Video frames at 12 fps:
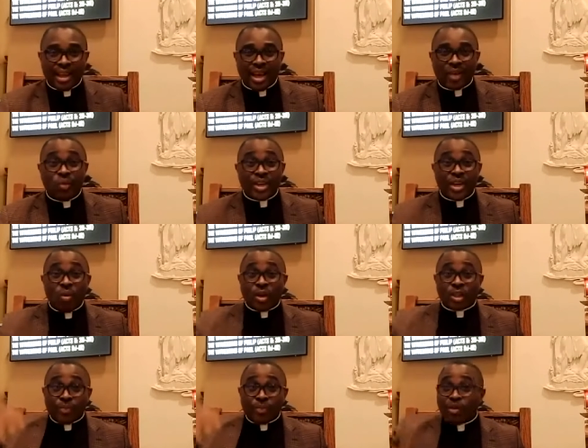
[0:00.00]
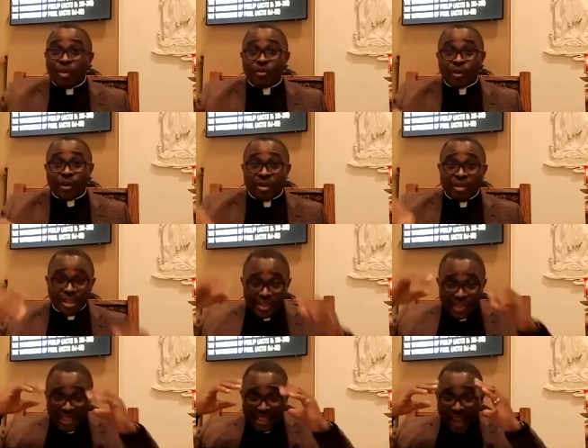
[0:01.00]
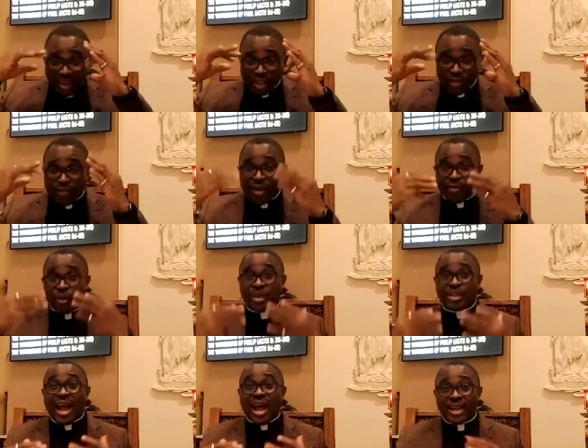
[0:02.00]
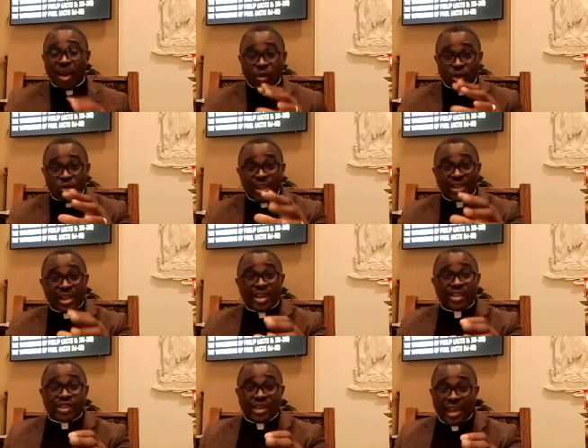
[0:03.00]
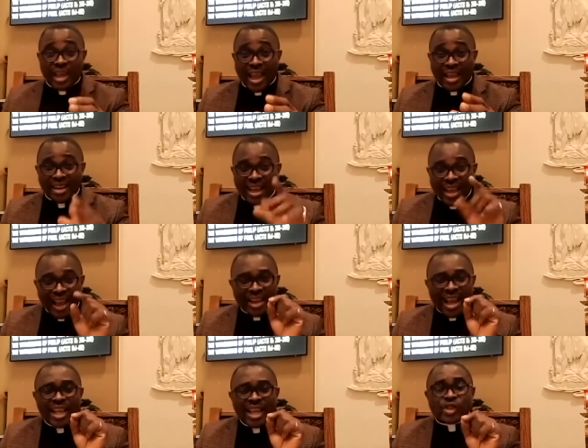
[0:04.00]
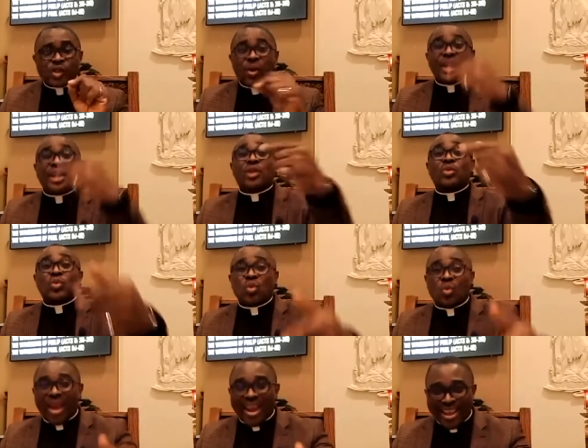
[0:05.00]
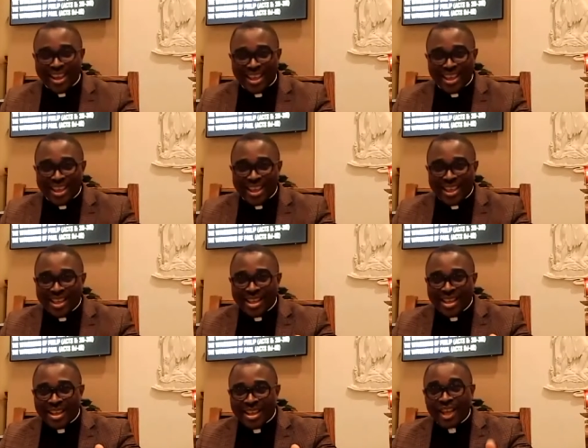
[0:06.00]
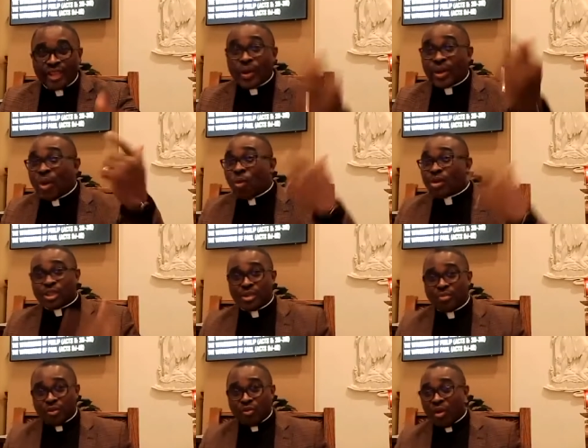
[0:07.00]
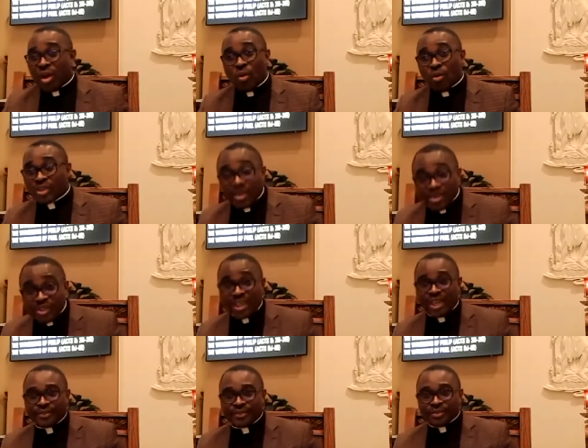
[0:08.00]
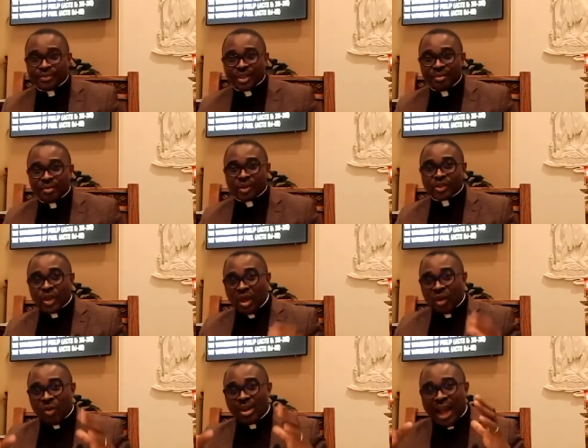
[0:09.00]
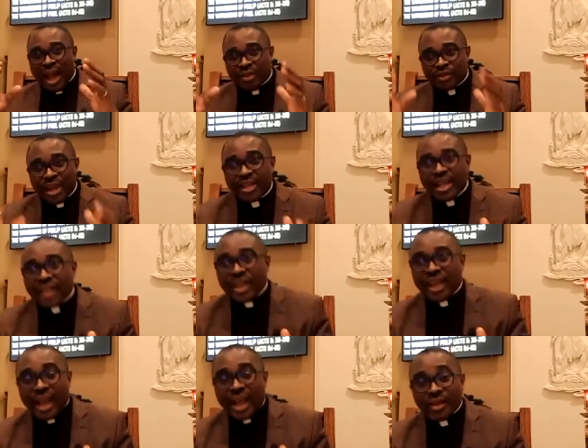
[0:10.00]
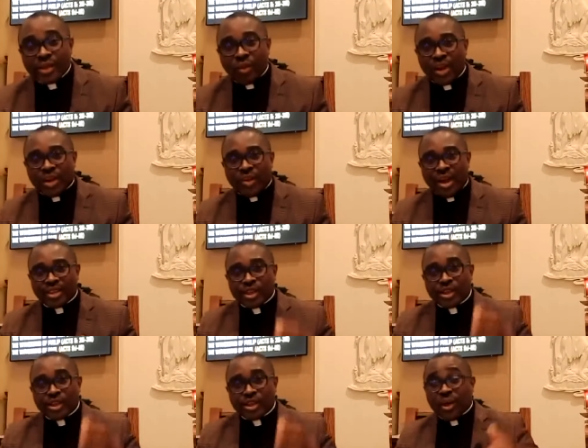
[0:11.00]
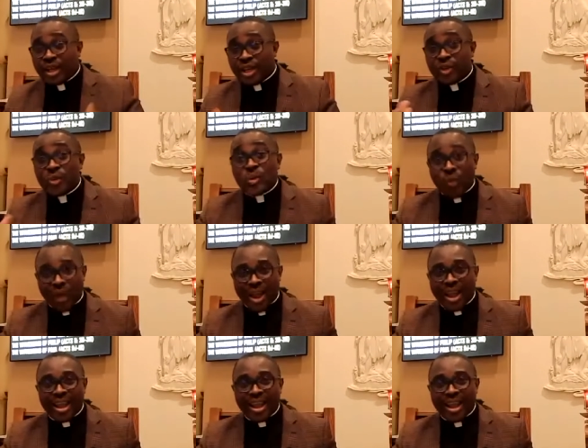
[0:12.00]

And when he was spread over, scales fell from his eye. That was when he started seeing again. And now he saw in a new way. He thought he was seen before, he was not seen. But when after that encounter with Christ, he saw in a new way.